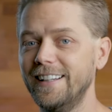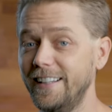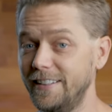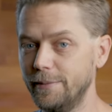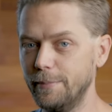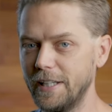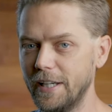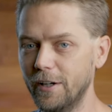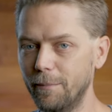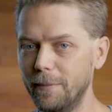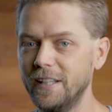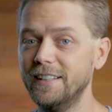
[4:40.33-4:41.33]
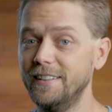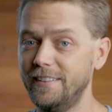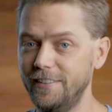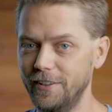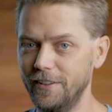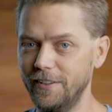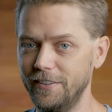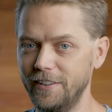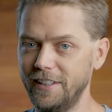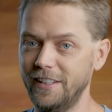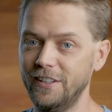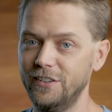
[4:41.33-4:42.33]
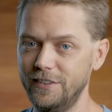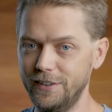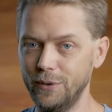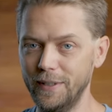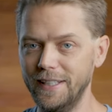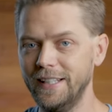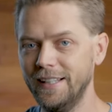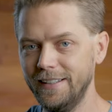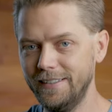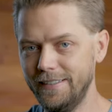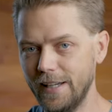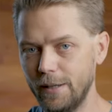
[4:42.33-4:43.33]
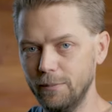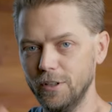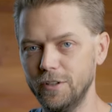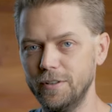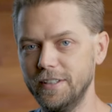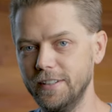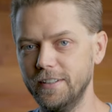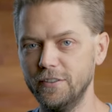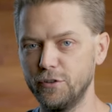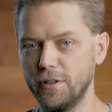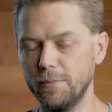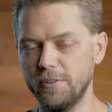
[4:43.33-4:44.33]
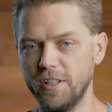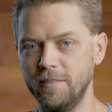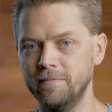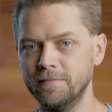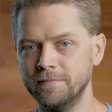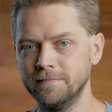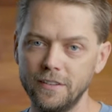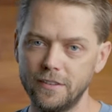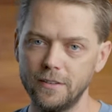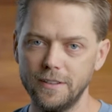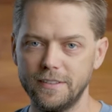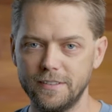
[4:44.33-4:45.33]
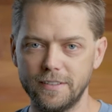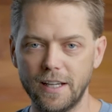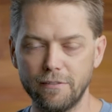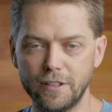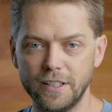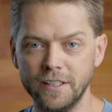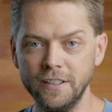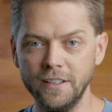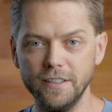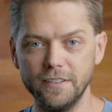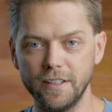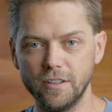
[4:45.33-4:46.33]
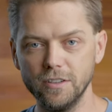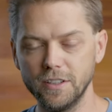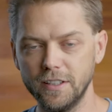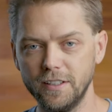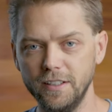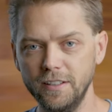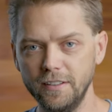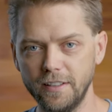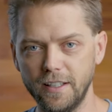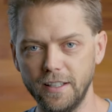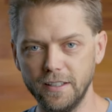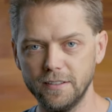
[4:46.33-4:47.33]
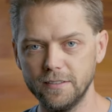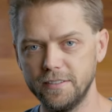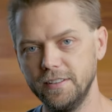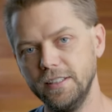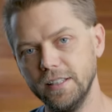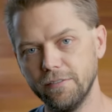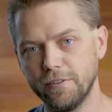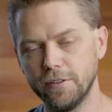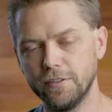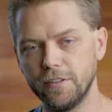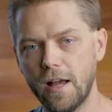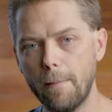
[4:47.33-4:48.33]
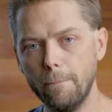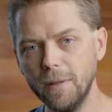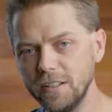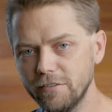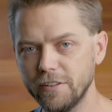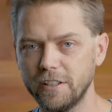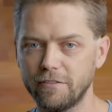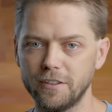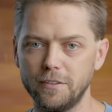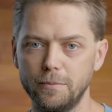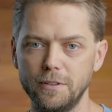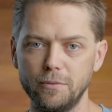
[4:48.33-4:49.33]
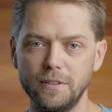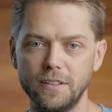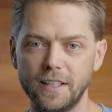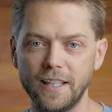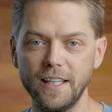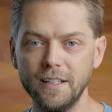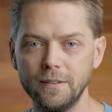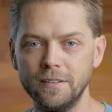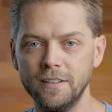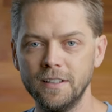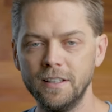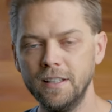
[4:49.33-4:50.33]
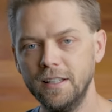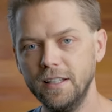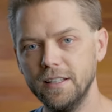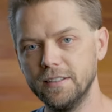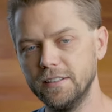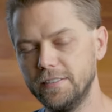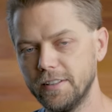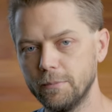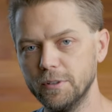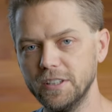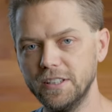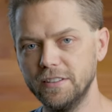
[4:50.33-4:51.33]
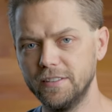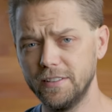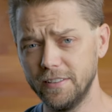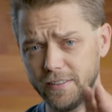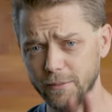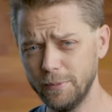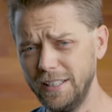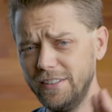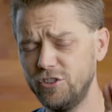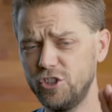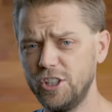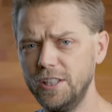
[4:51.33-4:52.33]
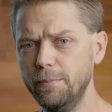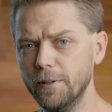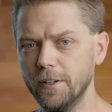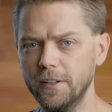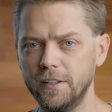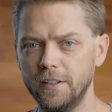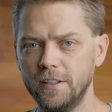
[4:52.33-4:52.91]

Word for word: It's a big help. Seriously, do it down below in the description. So let's dive right in and take a look at these and see if there's much of a difference between the Canon and the Sigma lens. The Sigma is cheaper.